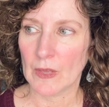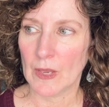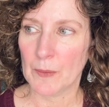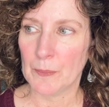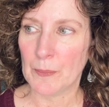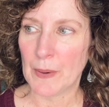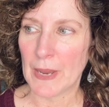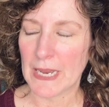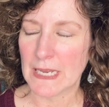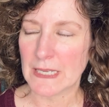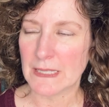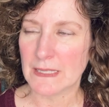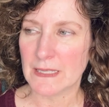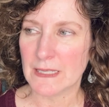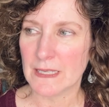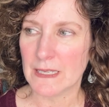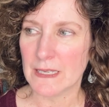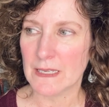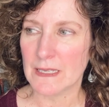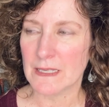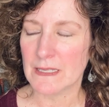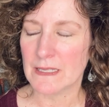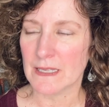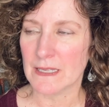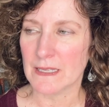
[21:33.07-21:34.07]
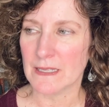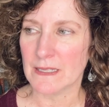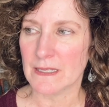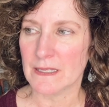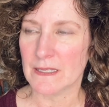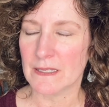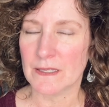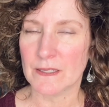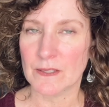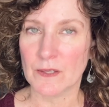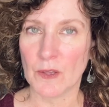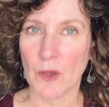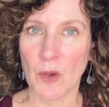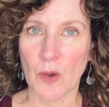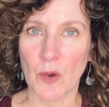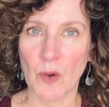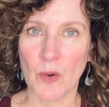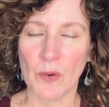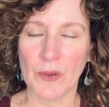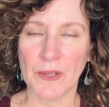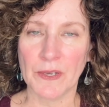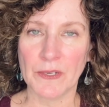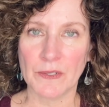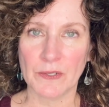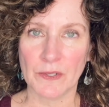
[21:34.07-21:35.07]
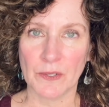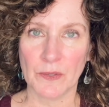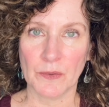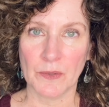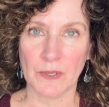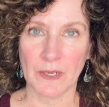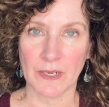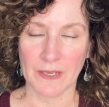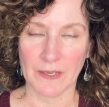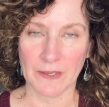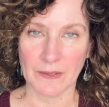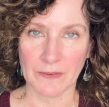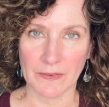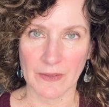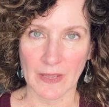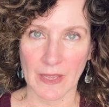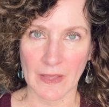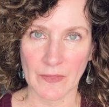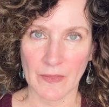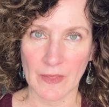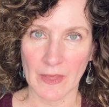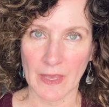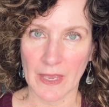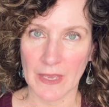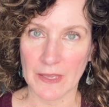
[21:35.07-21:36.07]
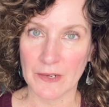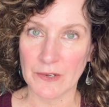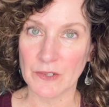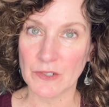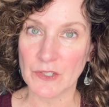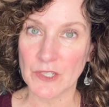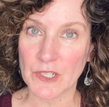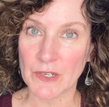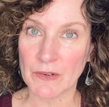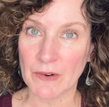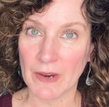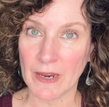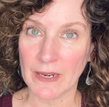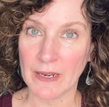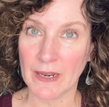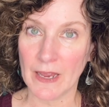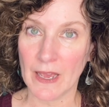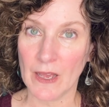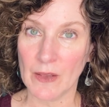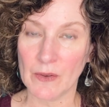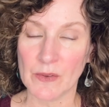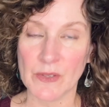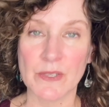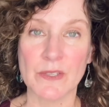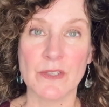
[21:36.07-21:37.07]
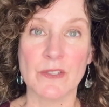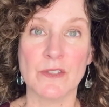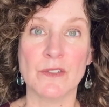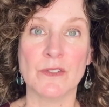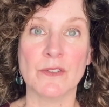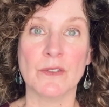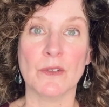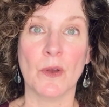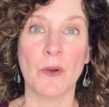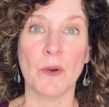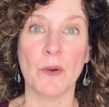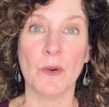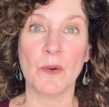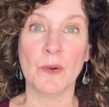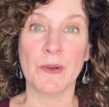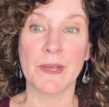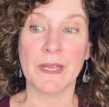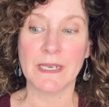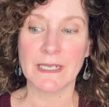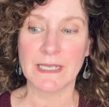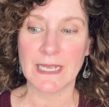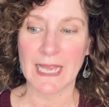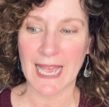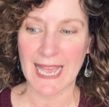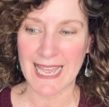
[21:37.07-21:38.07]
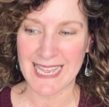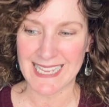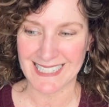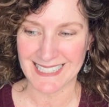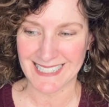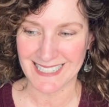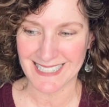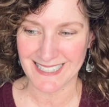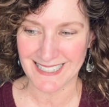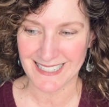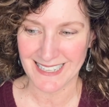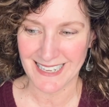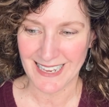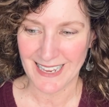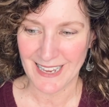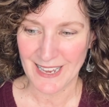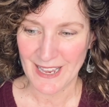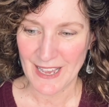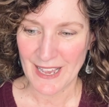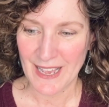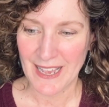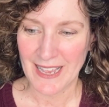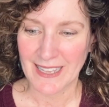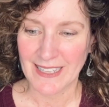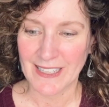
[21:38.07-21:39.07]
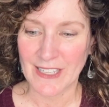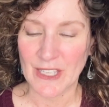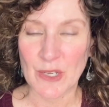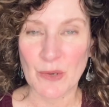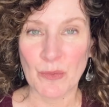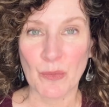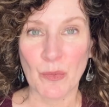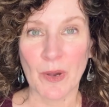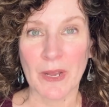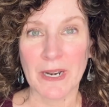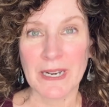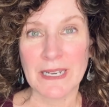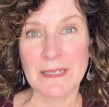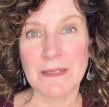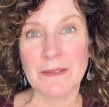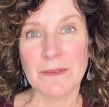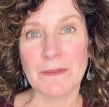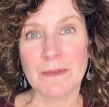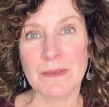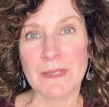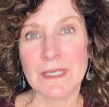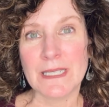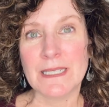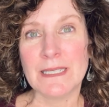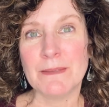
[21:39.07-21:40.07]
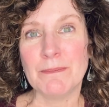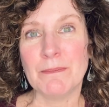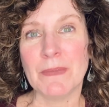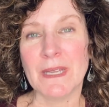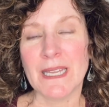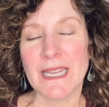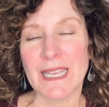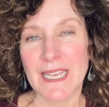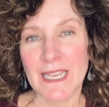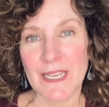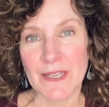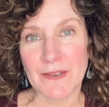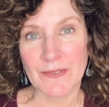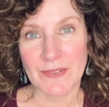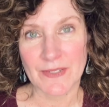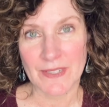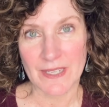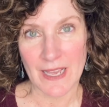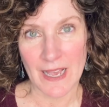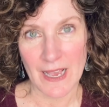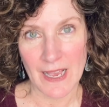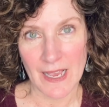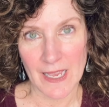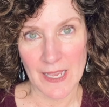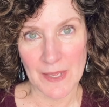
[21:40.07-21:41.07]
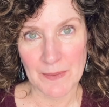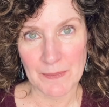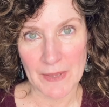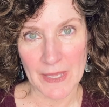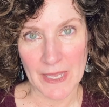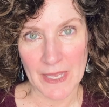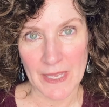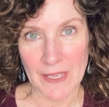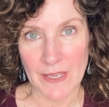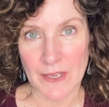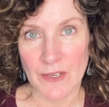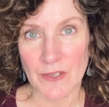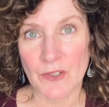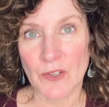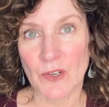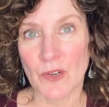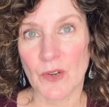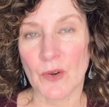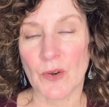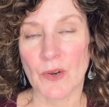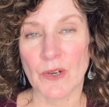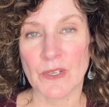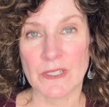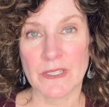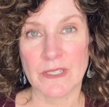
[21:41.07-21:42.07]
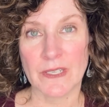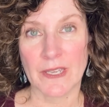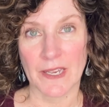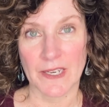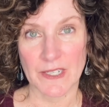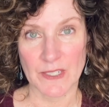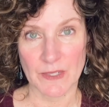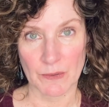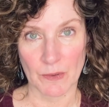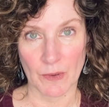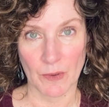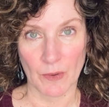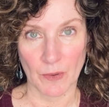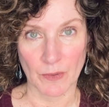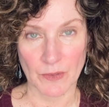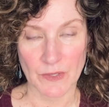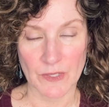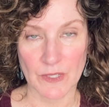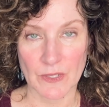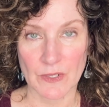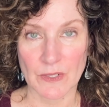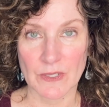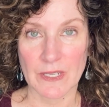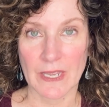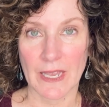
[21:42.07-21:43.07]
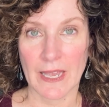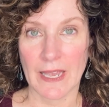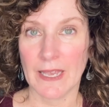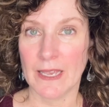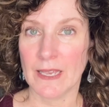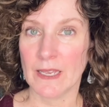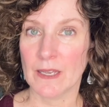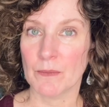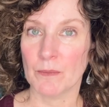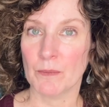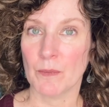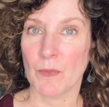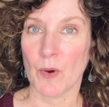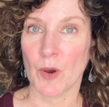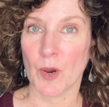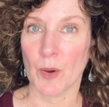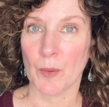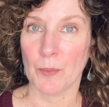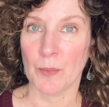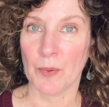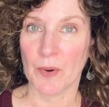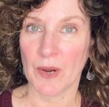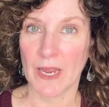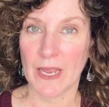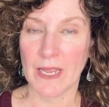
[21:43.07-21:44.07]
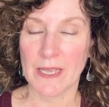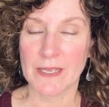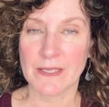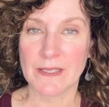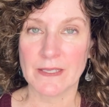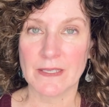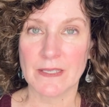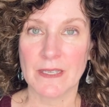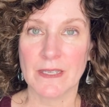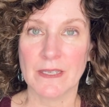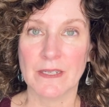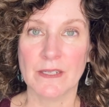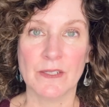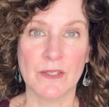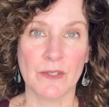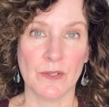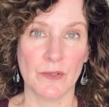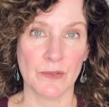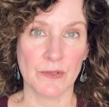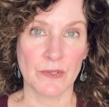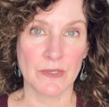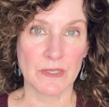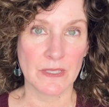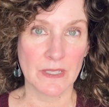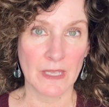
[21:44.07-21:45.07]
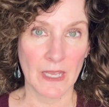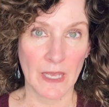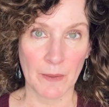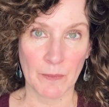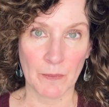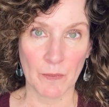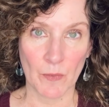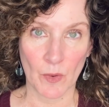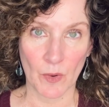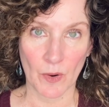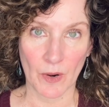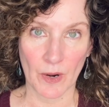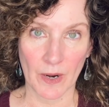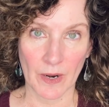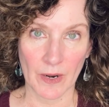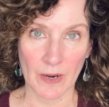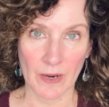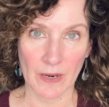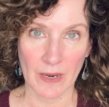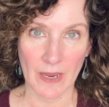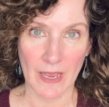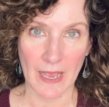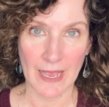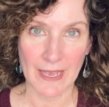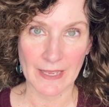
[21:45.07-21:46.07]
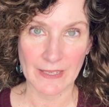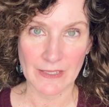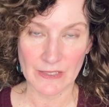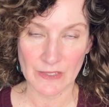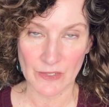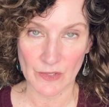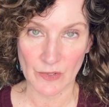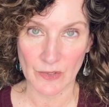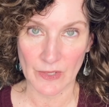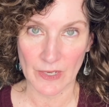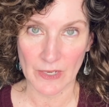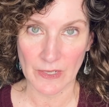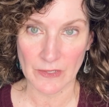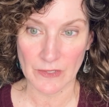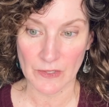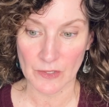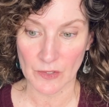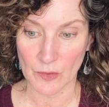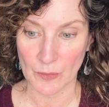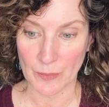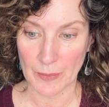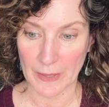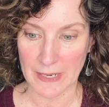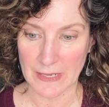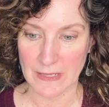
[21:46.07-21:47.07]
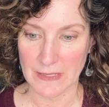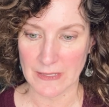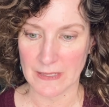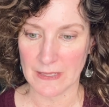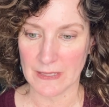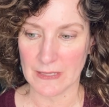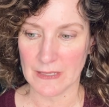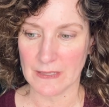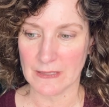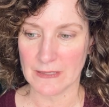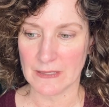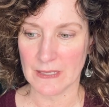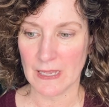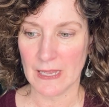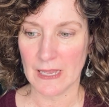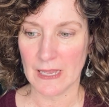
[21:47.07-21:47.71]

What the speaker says: Pisces is so intuitive, and the energy right now is so intense. You want to leave time in your schedule to take more breaks, to sleep more as you need to, Pisces,